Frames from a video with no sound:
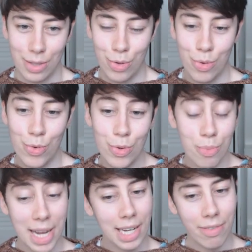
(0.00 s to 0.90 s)
to
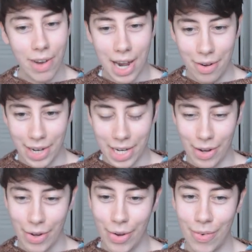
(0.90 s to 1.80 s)
make it flattering
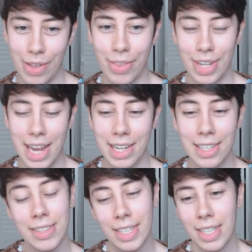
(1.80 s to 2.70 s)
around the neck.